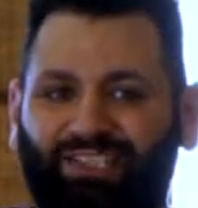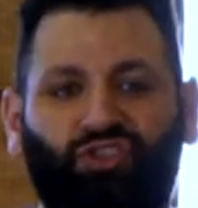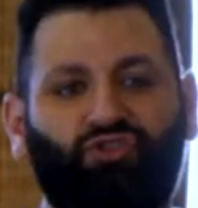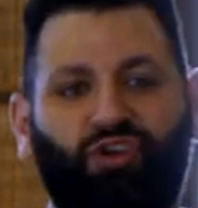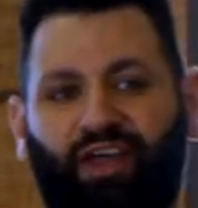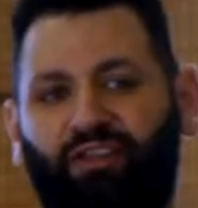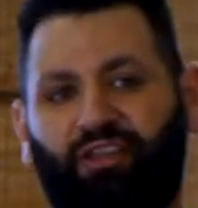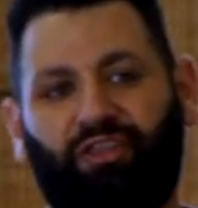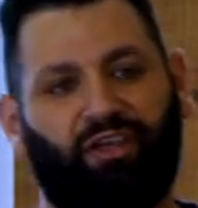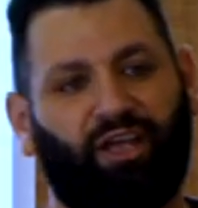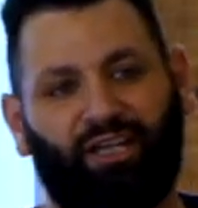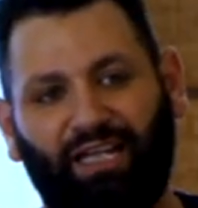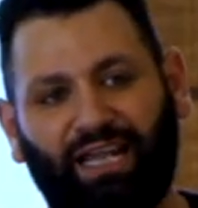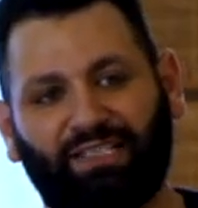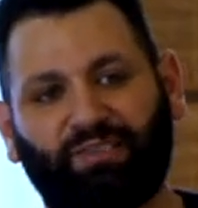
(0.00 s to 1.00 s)
strength
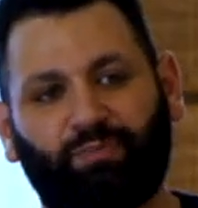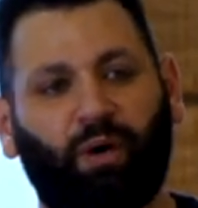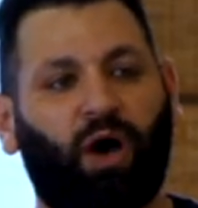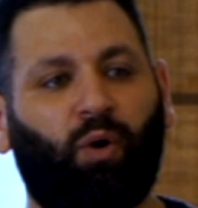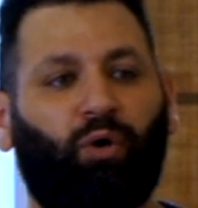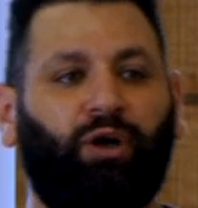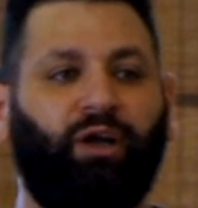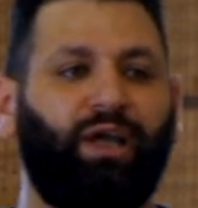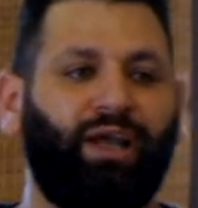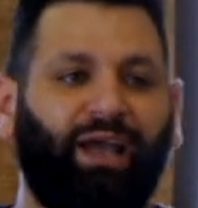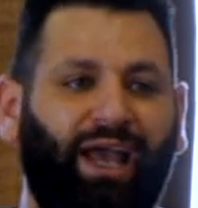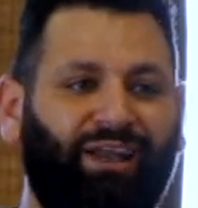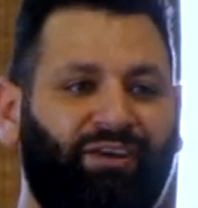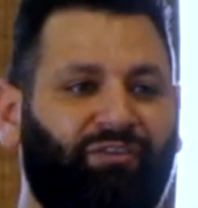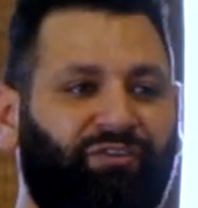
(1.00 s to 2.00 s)
and less power
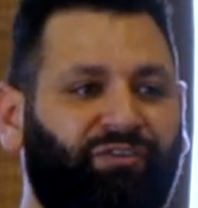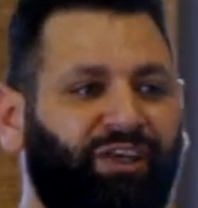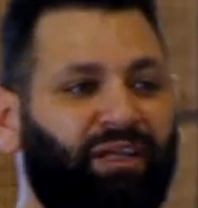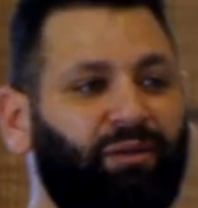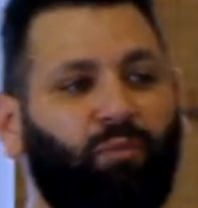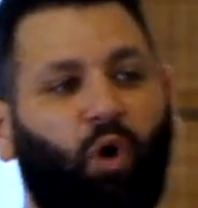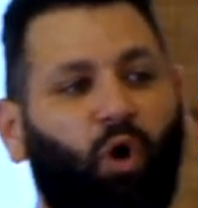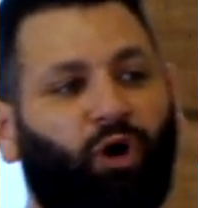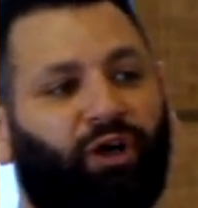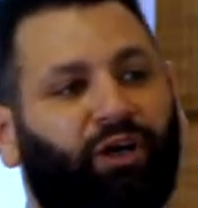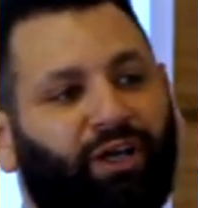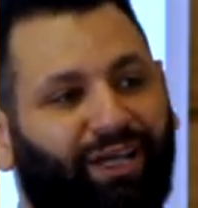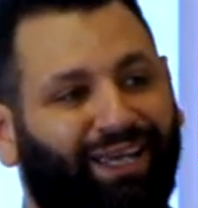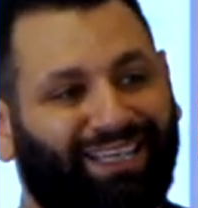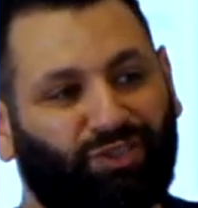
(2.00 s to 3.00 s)
and feel more
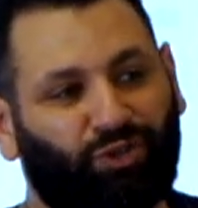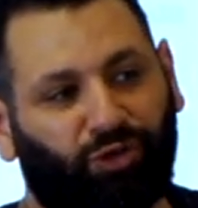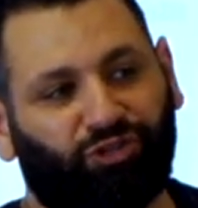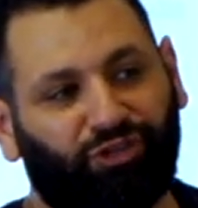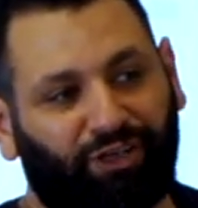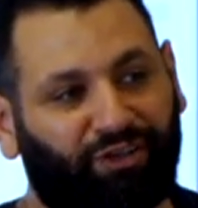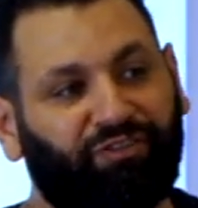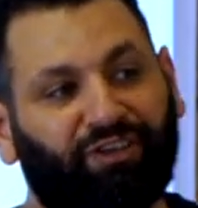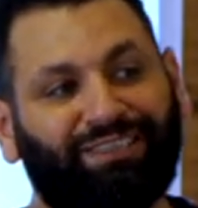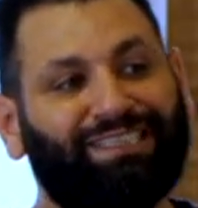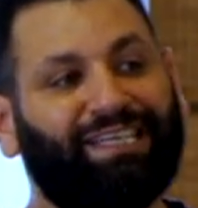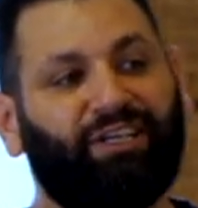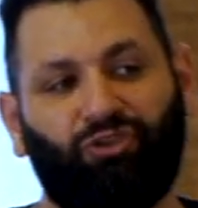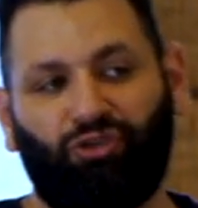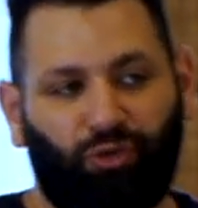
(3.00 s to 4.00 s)
exertion and
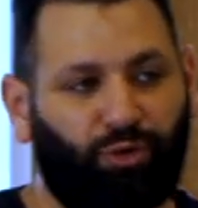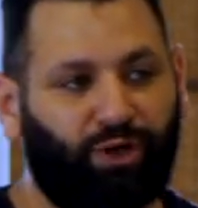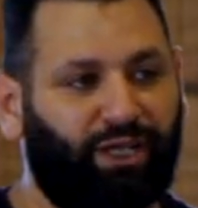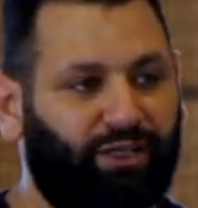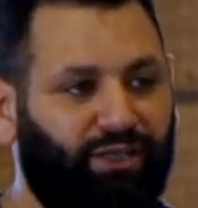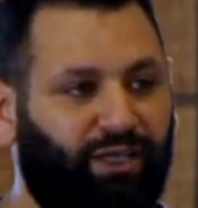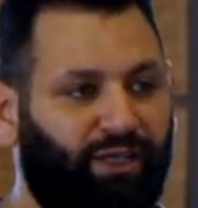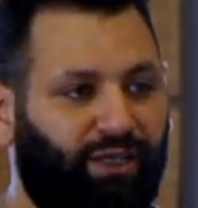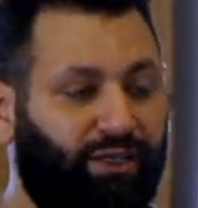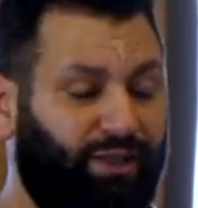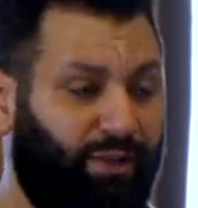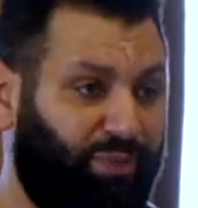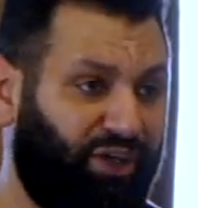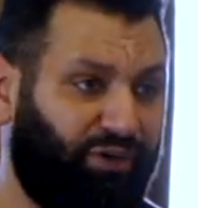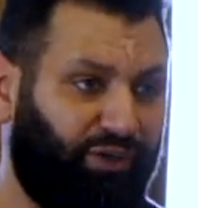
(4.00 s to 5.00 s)
fatigue during
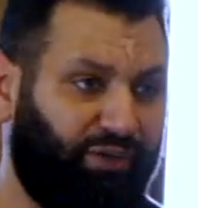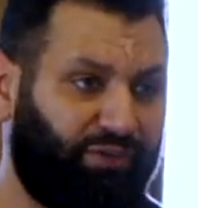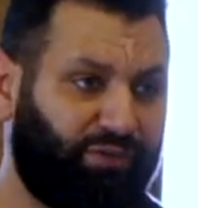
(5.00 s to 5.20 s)
the period.